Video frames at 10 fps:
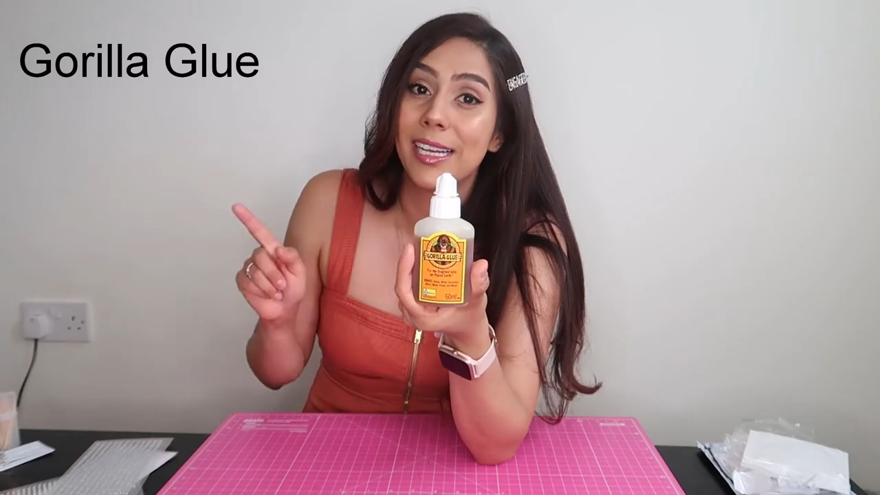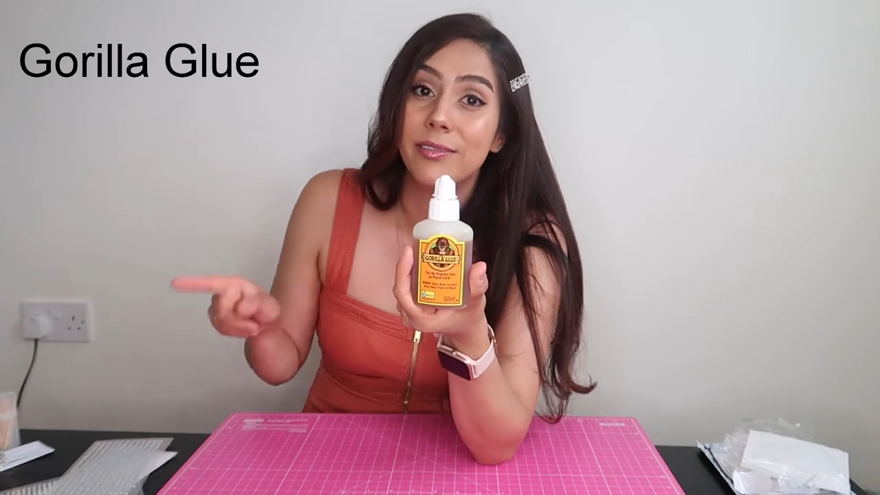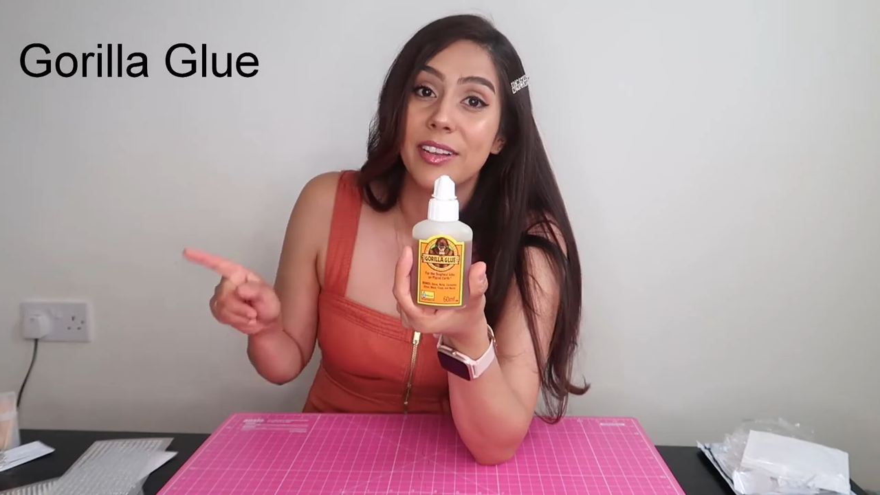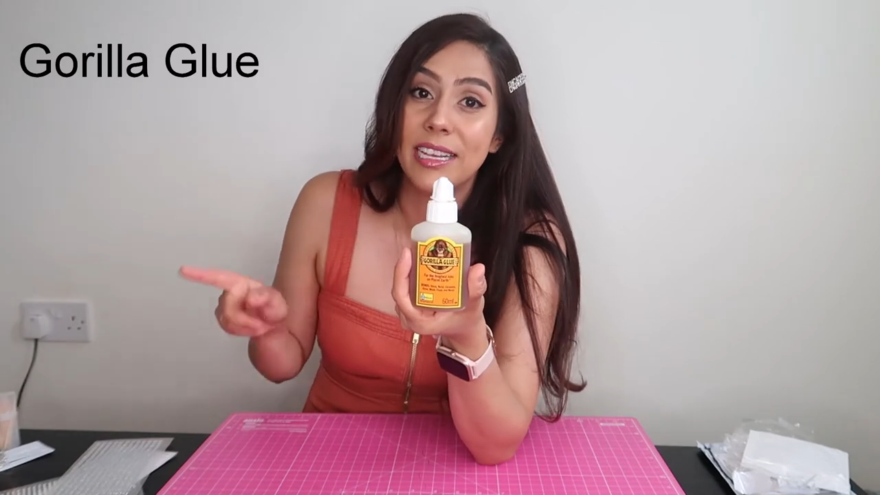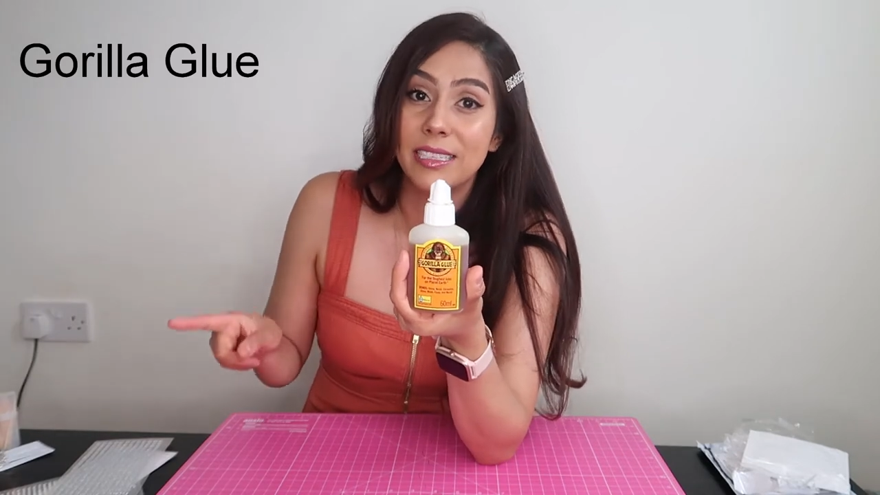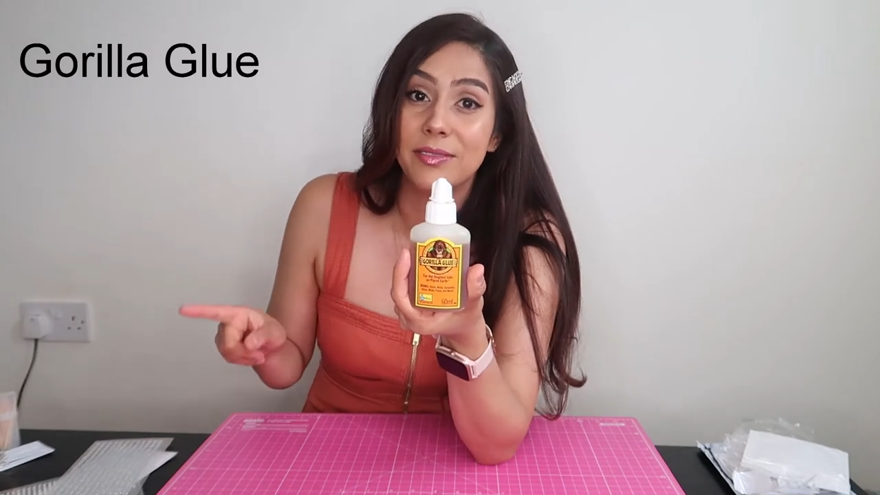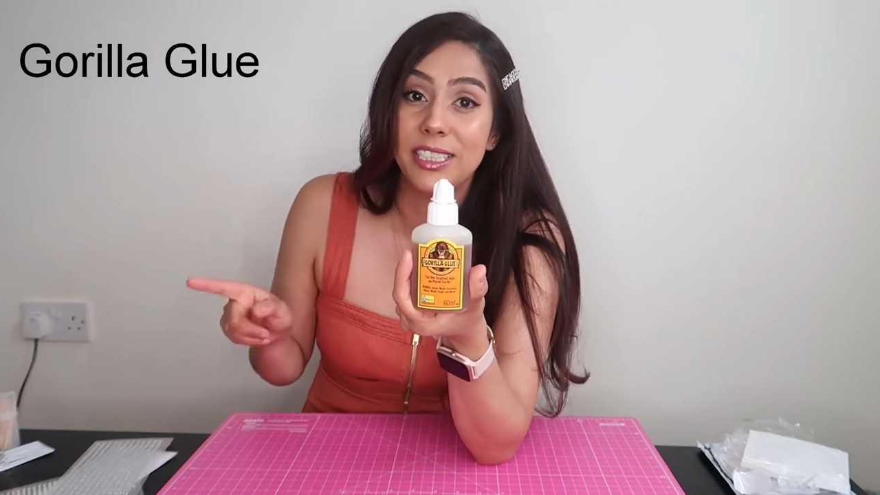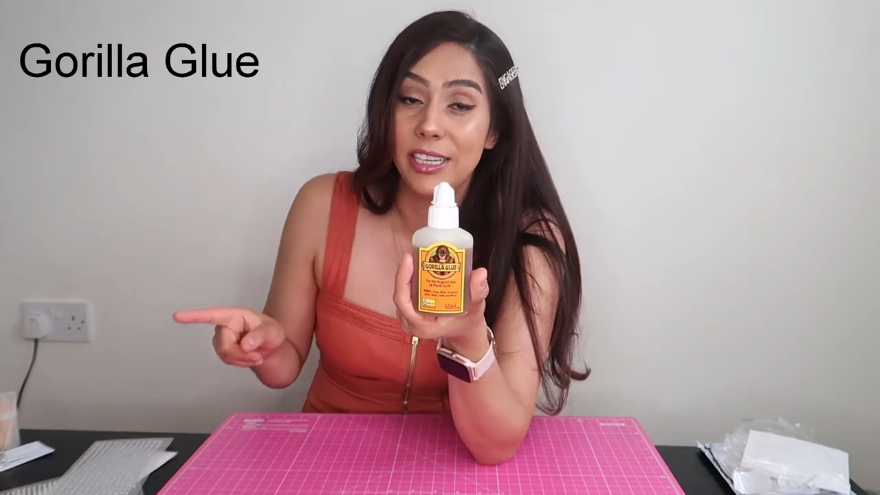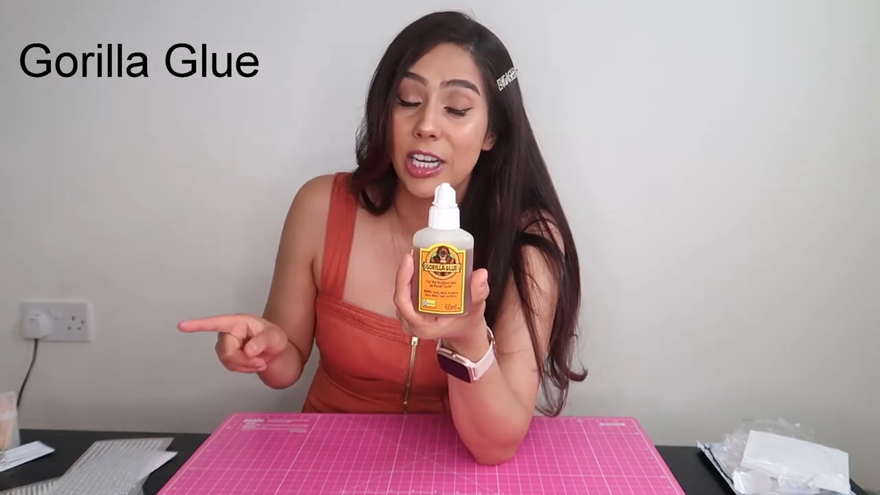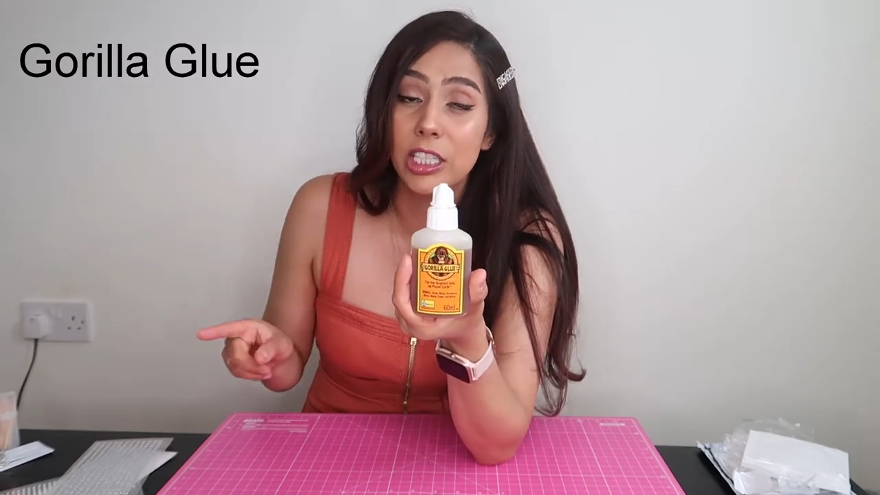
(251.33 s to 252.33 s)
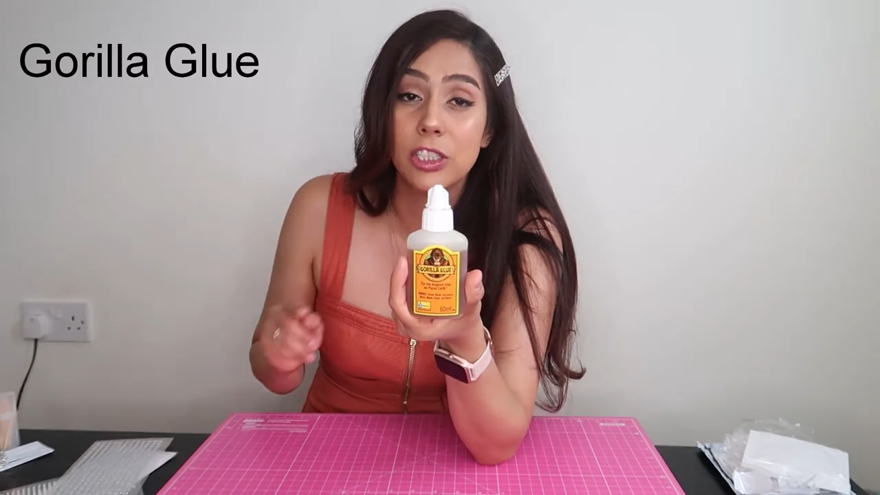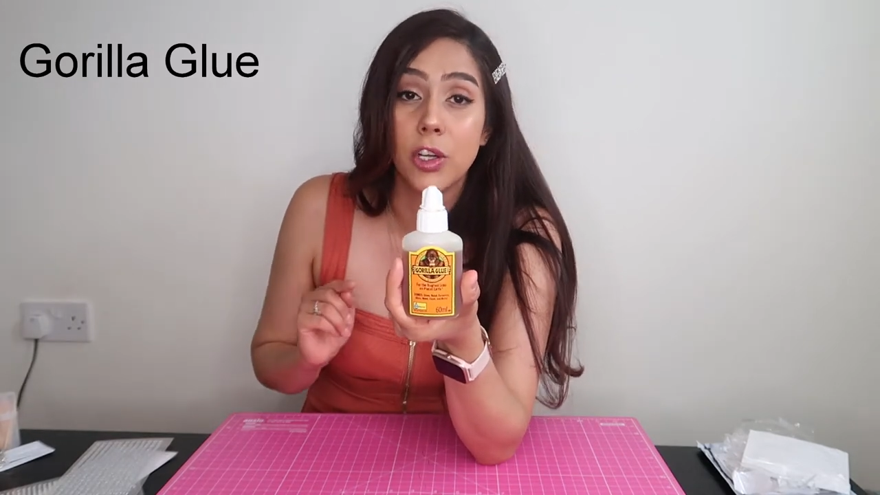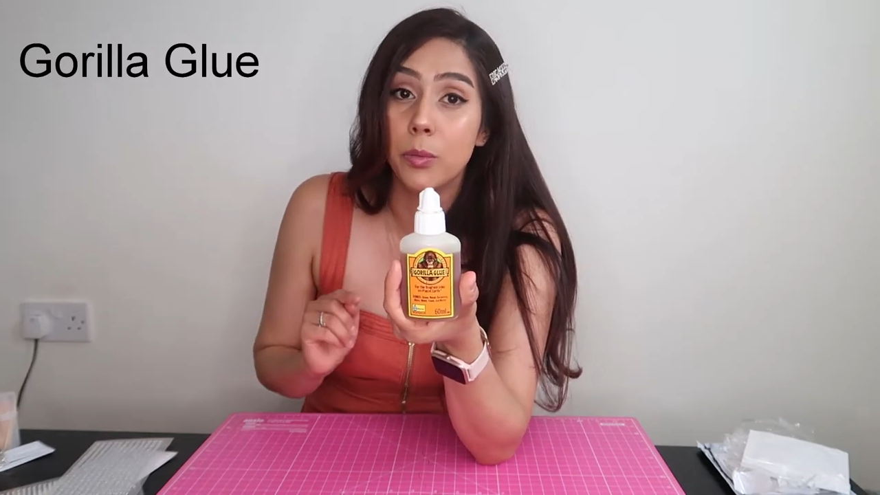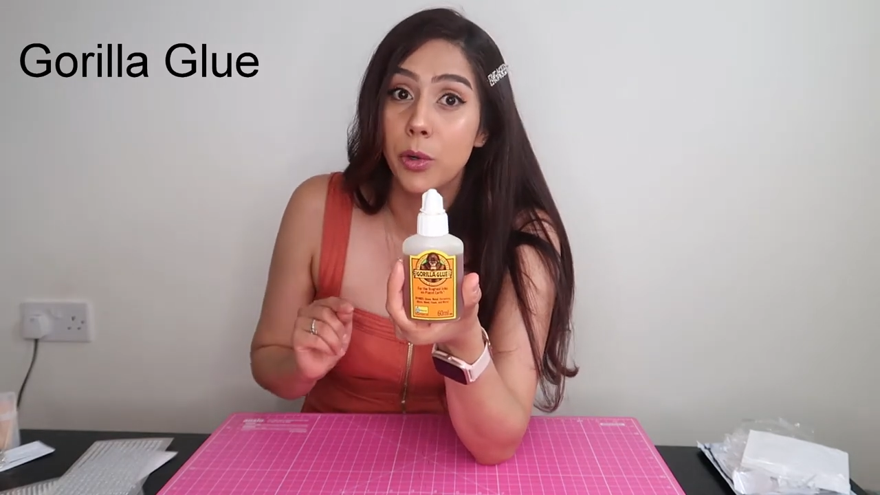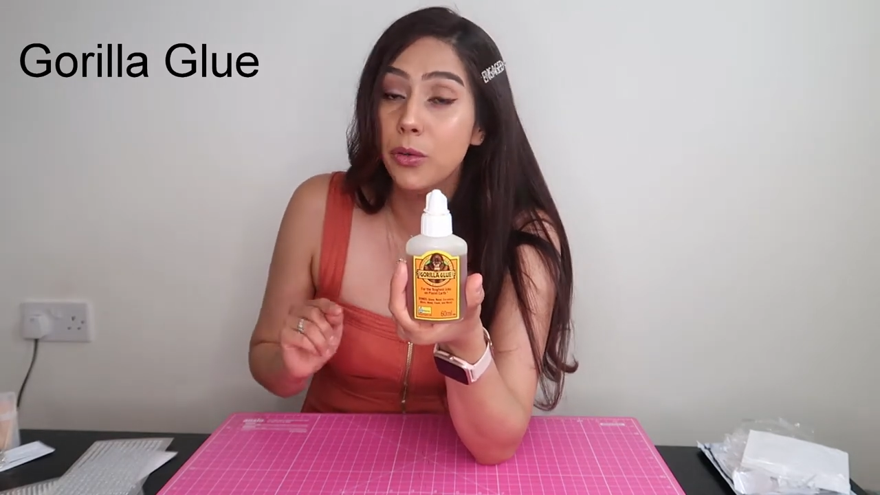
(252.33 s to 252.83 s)
self-adhesive stickers
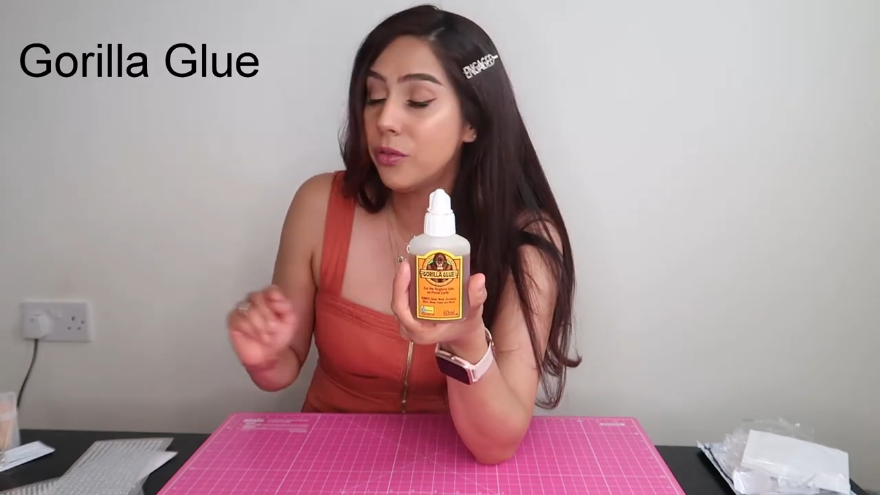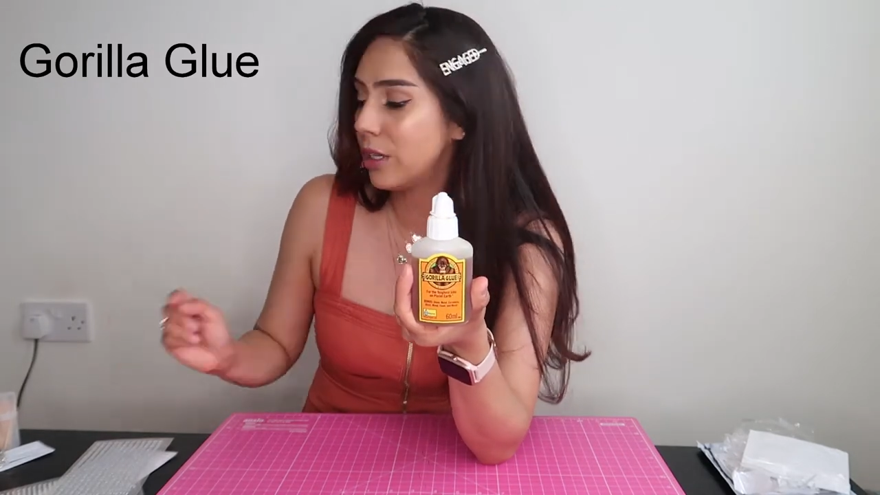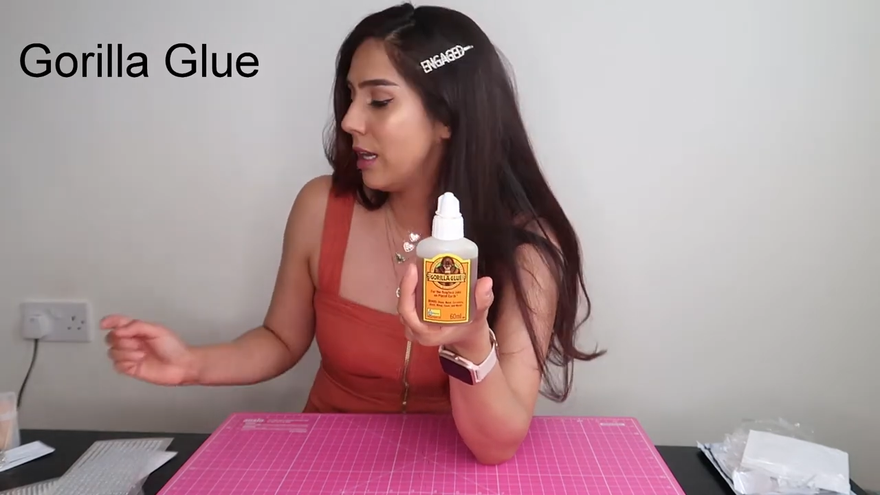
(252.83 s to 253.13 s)
don't move,